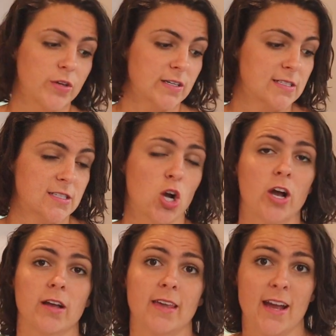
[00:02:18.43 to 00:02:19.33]
There's
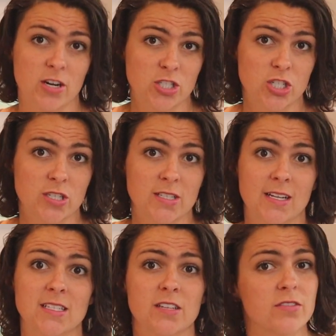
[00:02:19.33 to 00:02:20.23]
characters
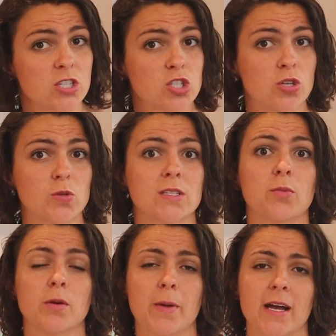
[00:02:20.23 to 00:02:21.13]
on TV shows that
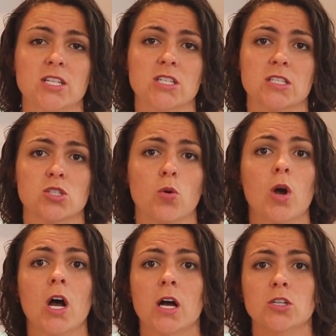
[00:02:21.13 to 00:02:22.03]
wear patches, so
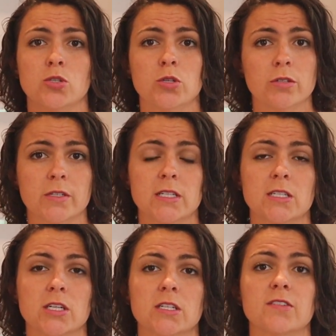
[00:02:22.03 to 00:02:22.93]
do your
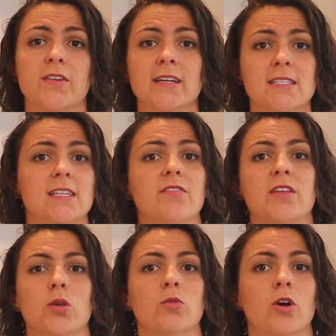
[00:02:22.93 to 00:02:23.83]
research, find stuff
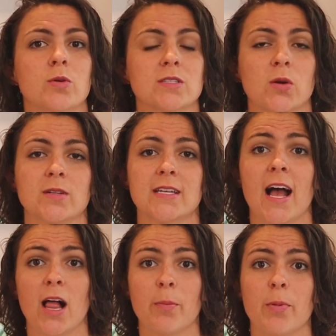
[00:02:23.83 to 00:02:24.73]
that you know is going to
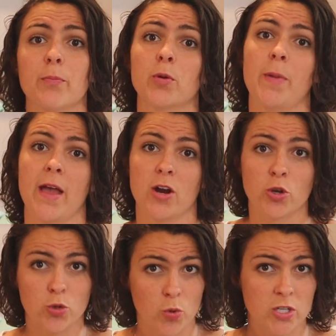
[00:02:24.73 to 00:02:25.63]
help
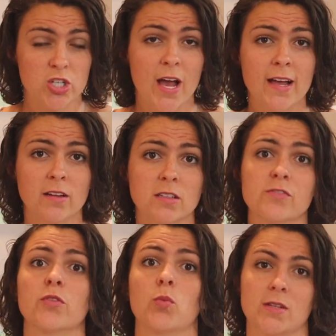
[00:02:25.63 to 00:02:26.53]
prepare your child
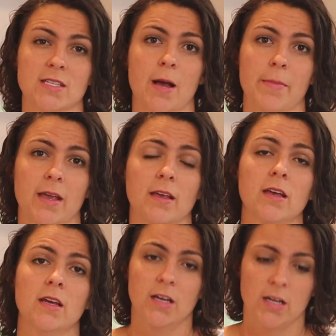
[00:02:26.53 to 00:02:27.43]
for what's coming.
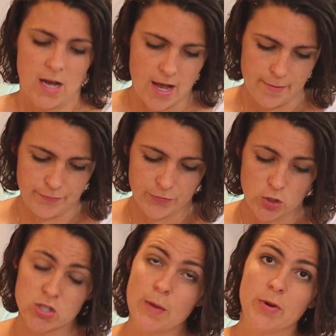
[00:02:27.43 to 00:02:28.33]

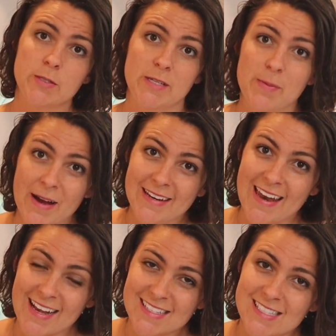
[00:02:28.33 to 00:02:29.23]
So that brings me to
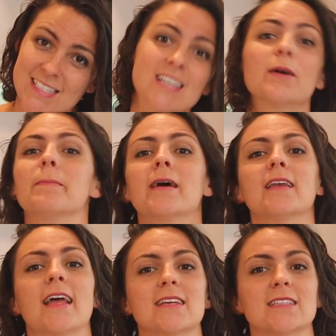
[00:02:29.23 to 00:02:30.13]
my
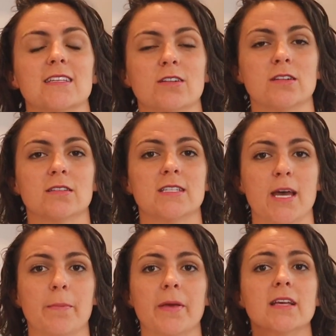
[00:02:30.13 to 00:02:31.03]
next little
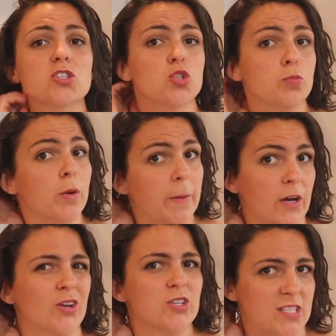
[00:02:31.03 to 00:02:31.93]
tip is to
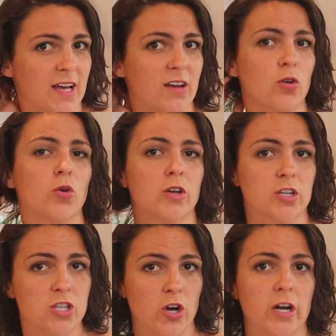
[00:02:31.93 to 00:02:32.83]
prepare your son or
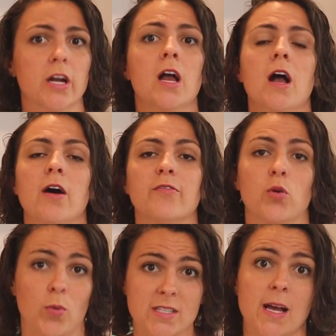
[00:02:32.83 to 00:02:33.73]
your daughter
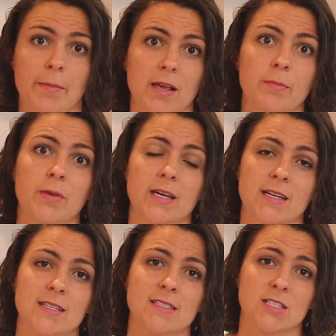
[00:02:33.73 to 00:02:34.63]
for what's coming,
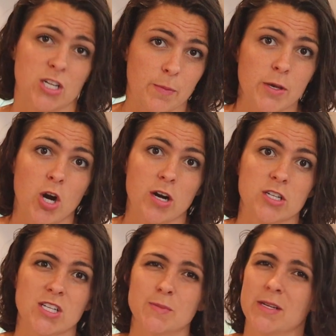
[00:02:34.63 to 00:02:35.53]
because it's going to be a hard
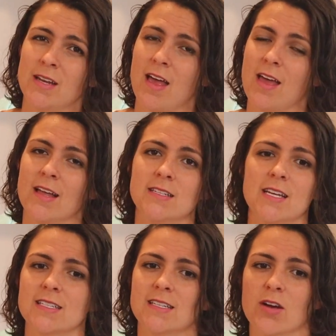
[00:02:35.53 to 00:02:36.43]
adjustment and
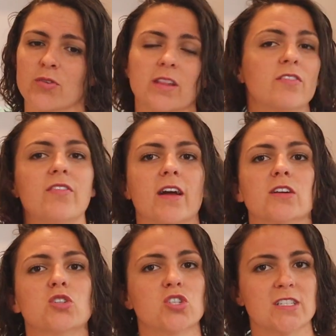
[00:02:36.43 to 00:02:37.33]
it's not really
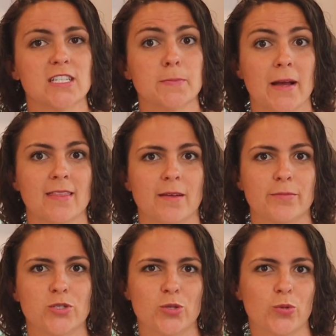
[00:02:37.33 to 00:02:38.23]
fair to just expect
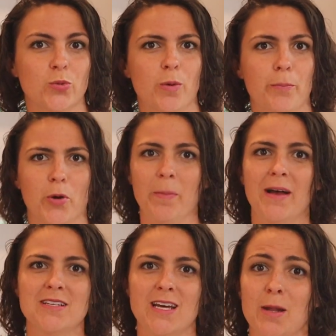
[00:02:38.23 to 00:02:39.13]
them to put a
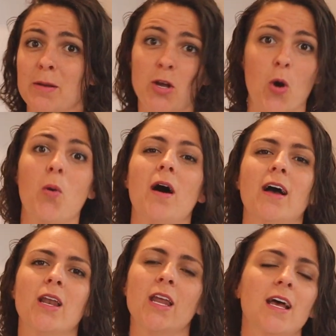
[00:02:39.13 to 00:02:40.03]
patch on and go
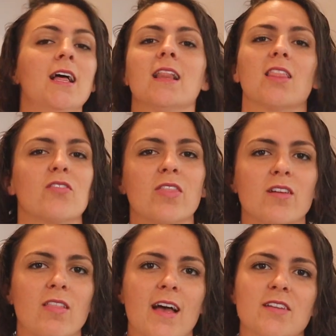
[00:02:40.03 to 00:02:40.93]
on living
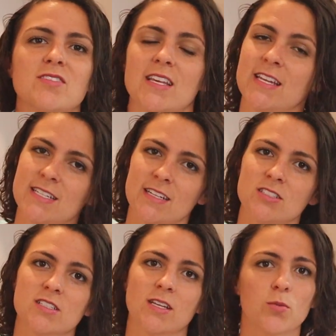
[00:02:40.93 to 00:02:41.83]
their lives. They need to
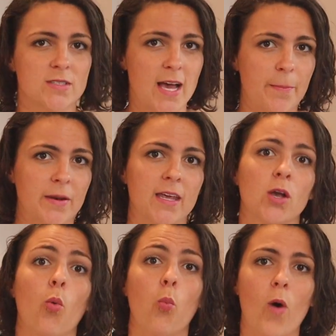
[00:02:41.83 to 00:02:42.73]
understand what's
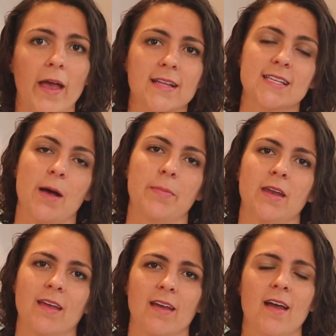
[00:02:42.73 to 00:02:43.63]
happening, why it's
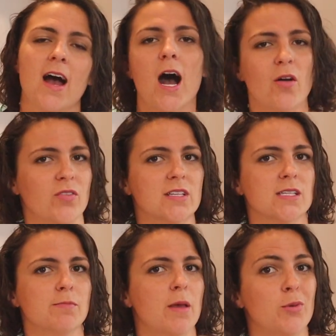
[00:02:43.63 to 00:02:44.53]
happening.
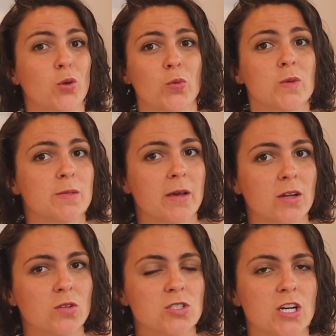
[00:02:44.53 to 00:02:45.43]
Obviously, maybe don't use the
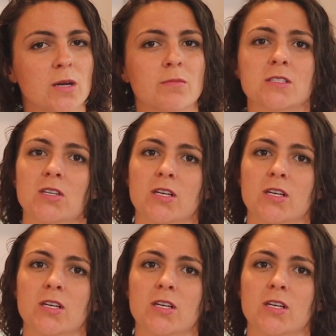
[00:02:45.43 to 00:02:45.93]
medical terms.